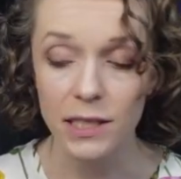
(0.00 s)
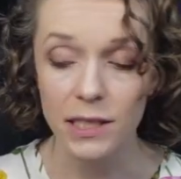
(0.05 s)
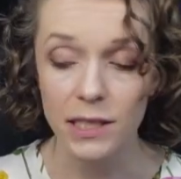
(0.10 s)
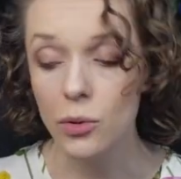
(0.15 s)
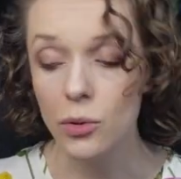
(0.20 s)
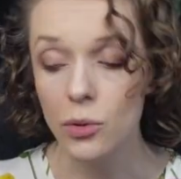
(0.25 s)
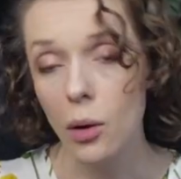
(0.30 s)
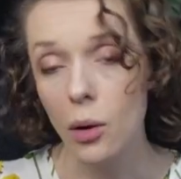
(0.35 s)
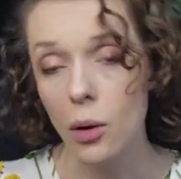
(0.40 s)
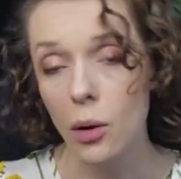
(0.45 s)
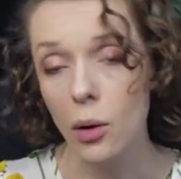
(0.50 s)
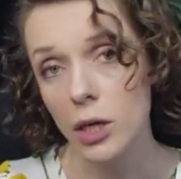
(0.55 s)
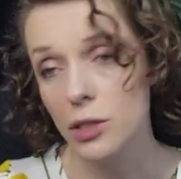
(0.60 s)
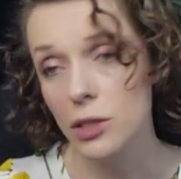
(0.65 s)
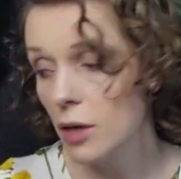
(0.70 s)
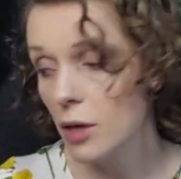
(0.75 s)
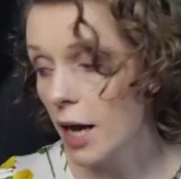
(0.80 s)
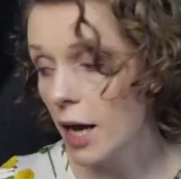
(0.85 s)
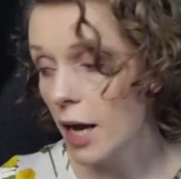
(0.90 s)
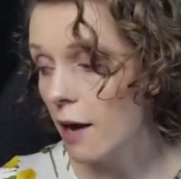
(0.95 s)
You don't want
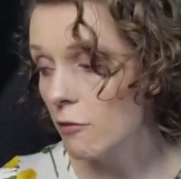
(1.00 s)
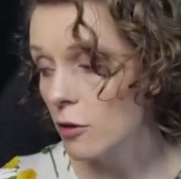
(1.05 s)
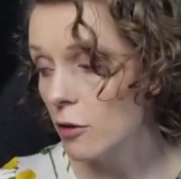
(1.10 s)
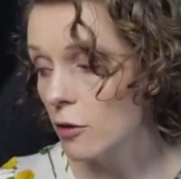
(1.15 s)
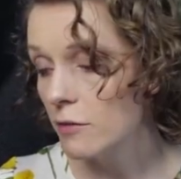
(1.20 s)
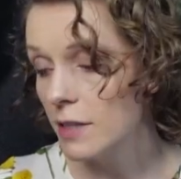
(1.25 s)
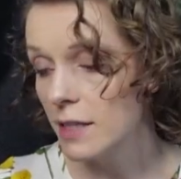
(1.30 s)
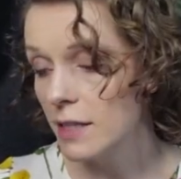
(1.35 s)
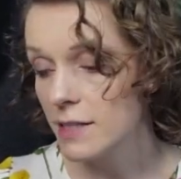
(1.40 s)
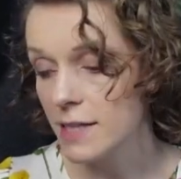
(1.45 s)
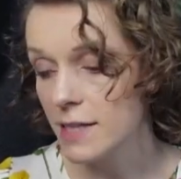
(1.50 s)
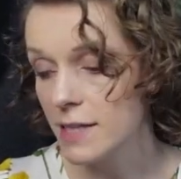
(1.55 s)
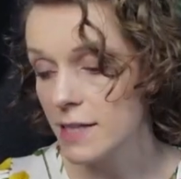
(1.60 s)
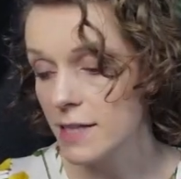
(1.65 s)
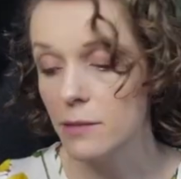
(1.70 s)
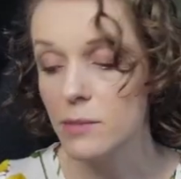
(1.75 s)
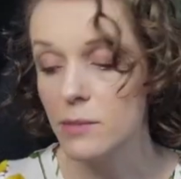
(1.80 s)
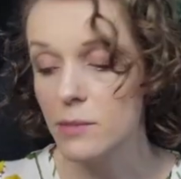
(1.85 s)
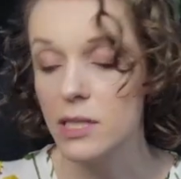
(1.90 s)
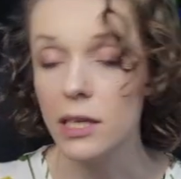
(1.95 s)
to have all of these
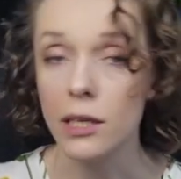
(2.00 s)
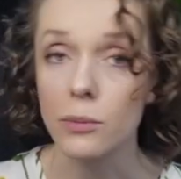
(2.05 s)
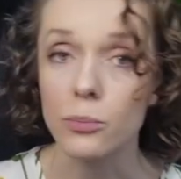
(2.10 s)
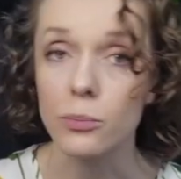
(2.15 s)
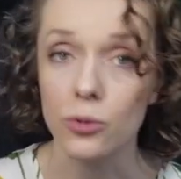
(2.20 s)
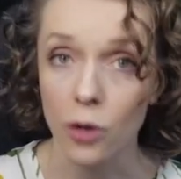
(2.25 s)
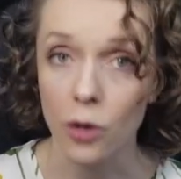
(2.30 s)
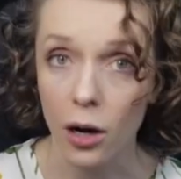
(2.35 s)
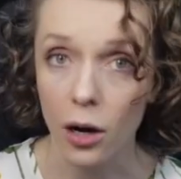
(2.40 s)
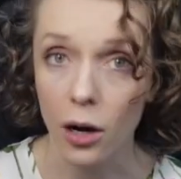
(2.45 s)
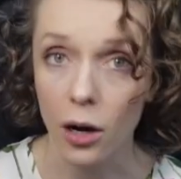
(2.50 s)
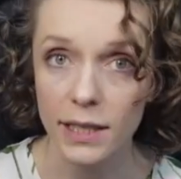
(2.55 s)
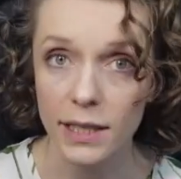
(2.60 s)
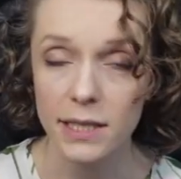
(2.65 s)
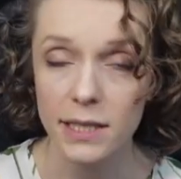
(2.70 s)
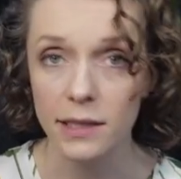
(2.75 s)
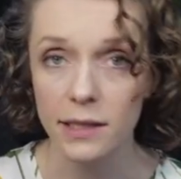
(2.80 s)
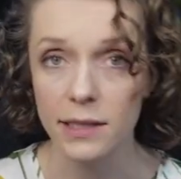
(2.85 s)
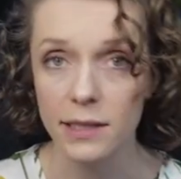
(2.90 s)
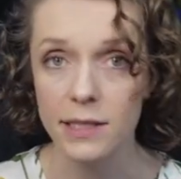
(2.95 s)
items in
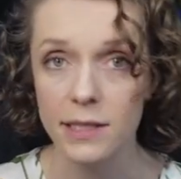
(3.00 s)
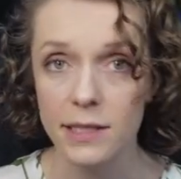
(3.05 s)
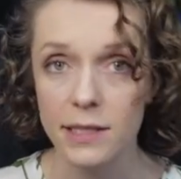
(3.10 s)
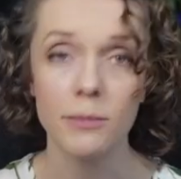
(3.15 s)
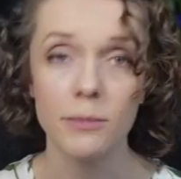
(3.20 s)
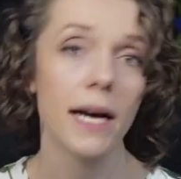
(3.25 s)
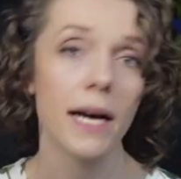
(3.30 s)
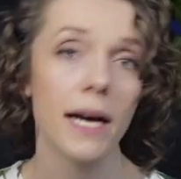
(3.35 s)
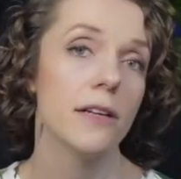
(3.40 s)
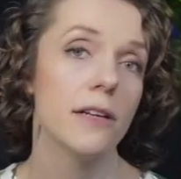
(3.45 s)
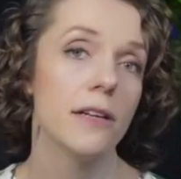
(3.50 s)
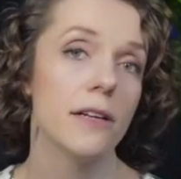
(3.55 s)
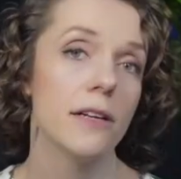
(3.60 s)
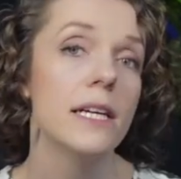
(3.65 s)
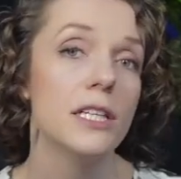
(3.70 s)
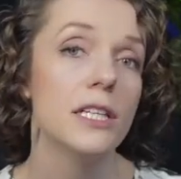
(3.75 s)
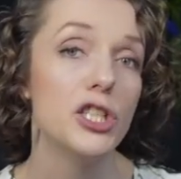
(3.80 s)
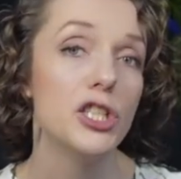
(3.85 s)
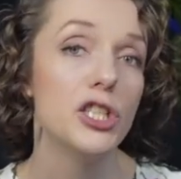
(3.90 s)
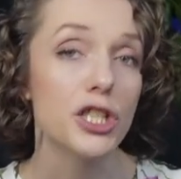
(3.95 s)
progress and the team kind of
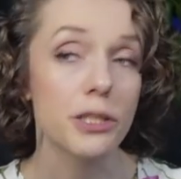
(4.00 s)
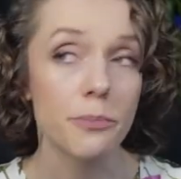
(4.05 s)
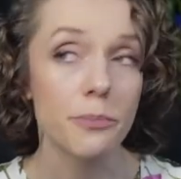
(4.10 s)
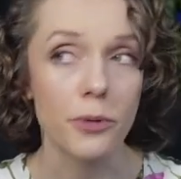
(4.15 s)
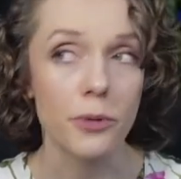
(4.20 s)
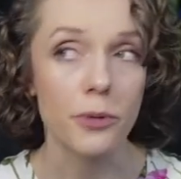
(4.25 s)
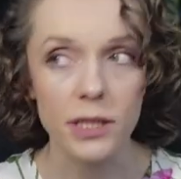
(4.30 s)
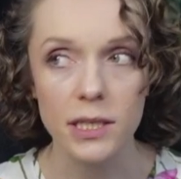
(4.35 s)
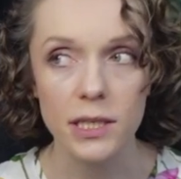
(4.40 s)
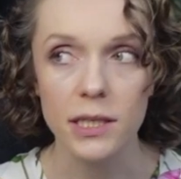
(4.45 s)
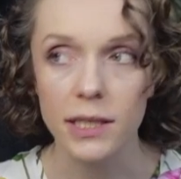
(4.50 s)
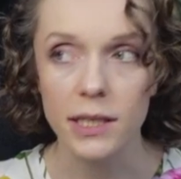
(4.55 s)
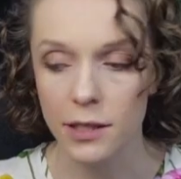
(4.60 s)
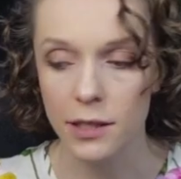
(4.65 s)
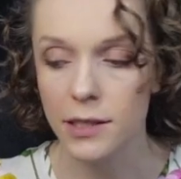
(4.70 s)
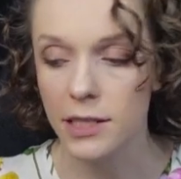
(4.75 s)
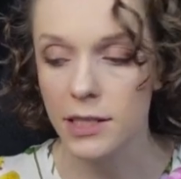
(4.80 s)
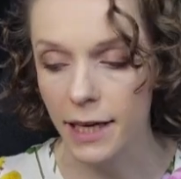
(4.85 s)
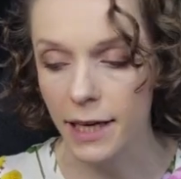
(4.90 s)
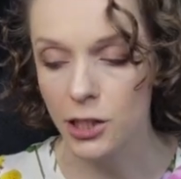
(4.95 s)
dispersing their
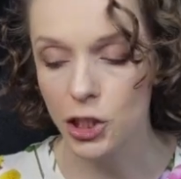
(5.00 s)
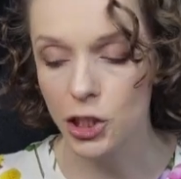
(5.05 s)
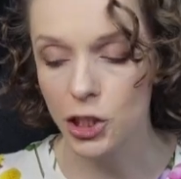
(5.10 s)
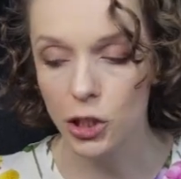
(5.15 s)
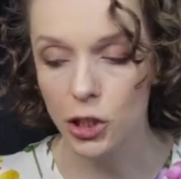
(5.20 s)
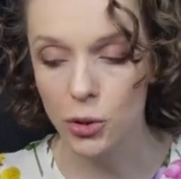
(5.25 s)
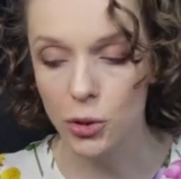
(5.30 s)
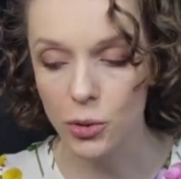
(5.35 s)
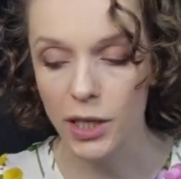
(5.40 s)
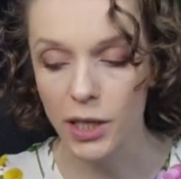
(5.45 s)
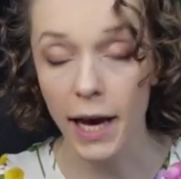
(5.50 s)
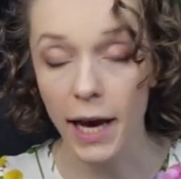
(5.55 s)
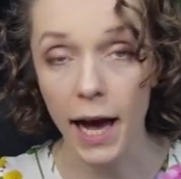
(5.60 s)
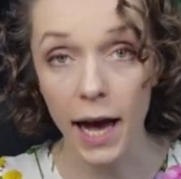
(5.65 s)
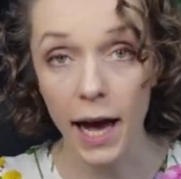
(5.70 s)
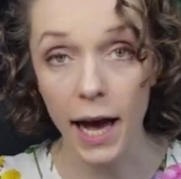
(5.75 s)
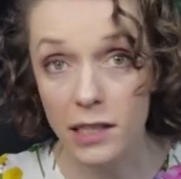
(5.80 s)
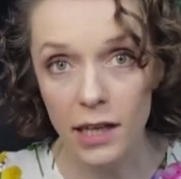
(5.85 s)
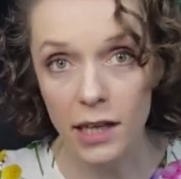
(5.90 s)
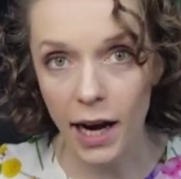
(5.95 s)
attention to the
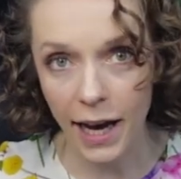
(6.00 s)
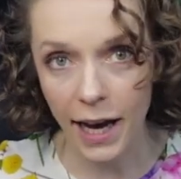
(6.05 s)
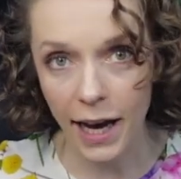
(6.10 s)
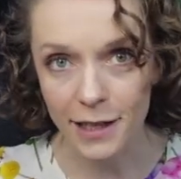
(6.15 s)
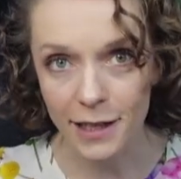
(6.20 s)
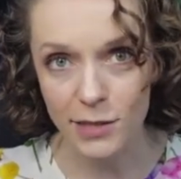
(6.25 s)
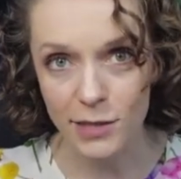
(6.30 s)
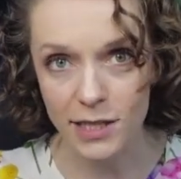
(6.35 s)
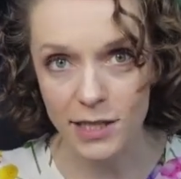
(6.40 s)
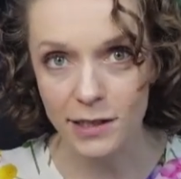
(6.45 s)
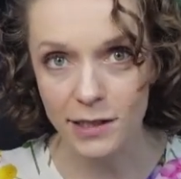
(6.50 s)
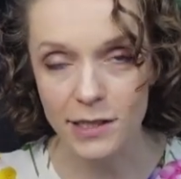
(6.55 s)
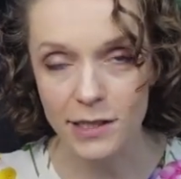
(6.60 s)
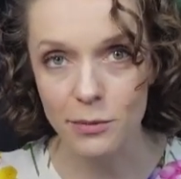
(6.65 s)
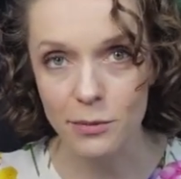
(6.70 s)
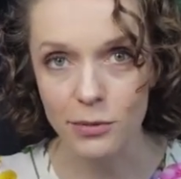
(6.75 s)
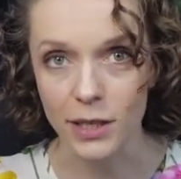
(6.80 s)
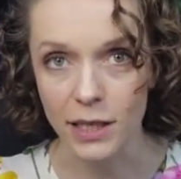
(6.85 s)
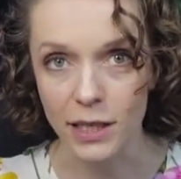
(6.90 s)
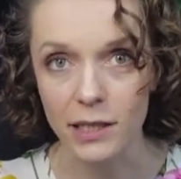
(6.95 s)
other items in the
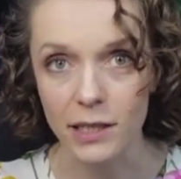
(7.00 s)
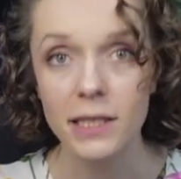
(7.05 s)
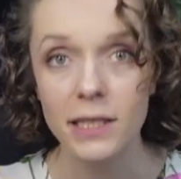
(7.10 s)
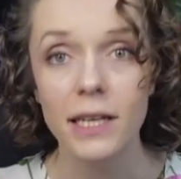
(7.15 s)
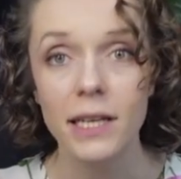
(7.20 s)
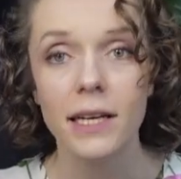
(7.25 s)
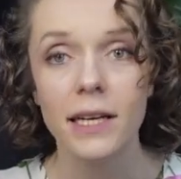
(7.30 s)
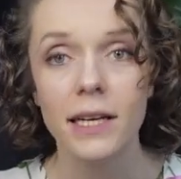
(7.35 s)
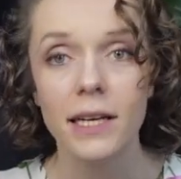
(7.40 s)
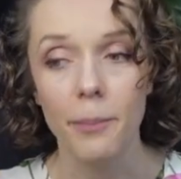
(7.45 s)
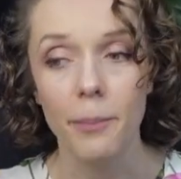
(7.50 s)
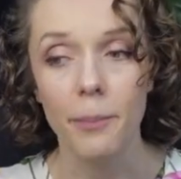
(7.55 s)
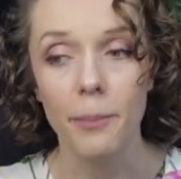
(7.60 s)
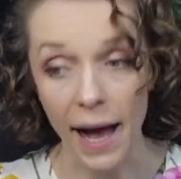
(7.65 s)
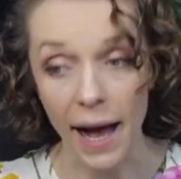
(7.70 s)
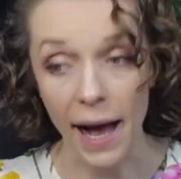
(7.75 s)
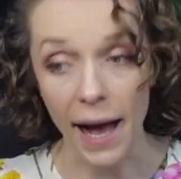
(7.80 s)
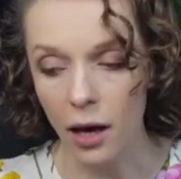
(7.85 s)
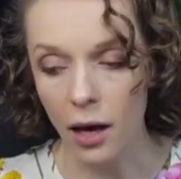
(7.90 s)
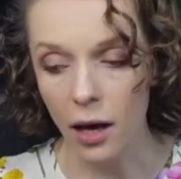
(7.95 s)
sprint
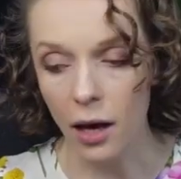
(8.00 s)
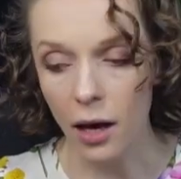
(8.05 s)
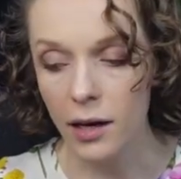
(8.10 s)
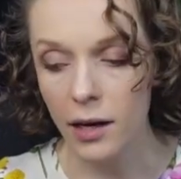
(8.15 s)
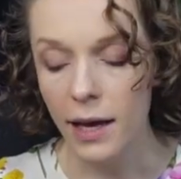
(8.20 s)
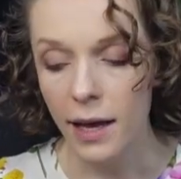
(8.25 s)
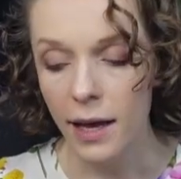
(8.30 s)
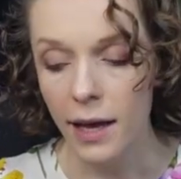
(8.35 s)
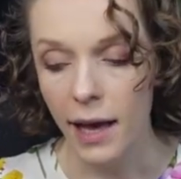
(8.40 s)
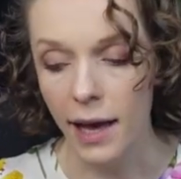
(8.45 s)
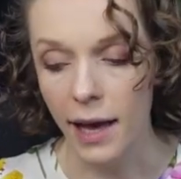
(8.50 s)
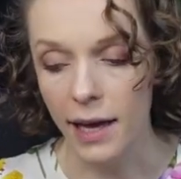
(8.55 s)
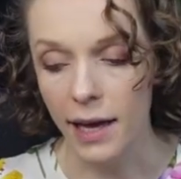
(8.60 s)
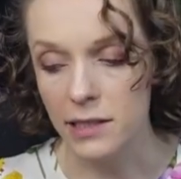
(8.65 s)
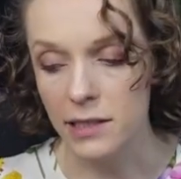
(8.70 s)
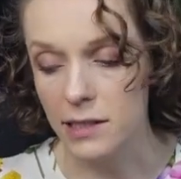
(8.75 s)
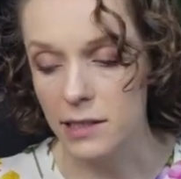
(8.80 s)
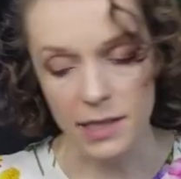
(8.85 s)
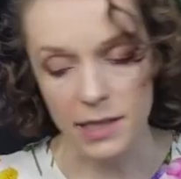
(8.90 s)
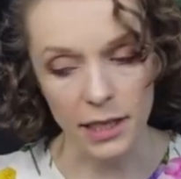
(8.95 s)
backlog,
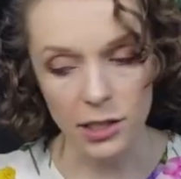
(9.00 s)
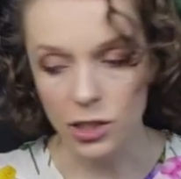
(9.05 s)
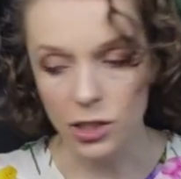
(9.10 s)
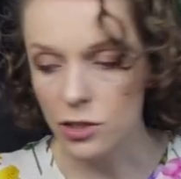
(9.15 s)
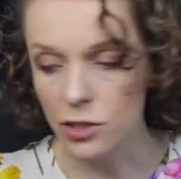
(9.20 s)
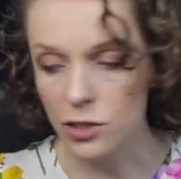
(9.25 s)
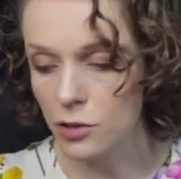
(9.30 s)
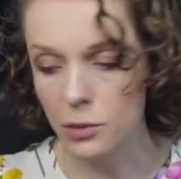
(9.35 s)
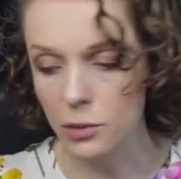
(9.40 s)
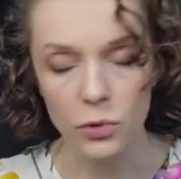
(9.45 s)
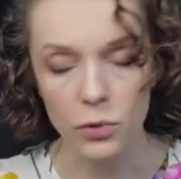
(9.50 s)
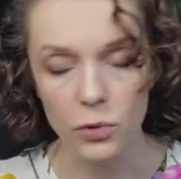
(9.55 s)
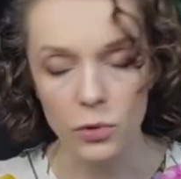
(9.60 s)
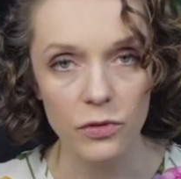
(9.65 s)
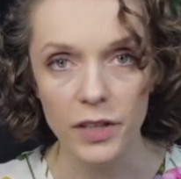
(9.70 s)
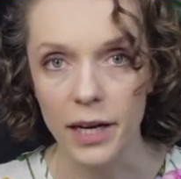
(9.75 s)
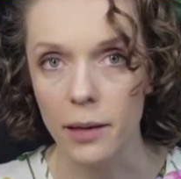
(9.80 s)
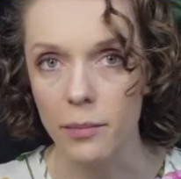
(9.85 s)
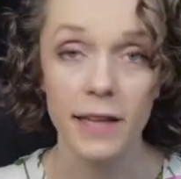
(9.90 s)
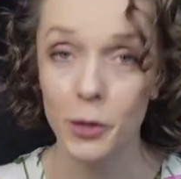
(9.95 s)
and instead just remove
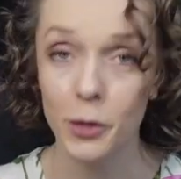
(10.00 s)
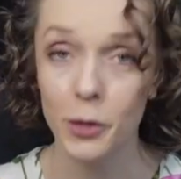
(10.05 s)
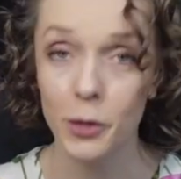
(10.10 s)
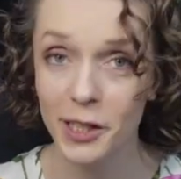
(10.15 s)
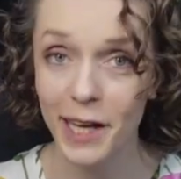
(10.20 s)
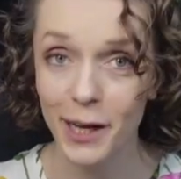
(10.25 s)
them.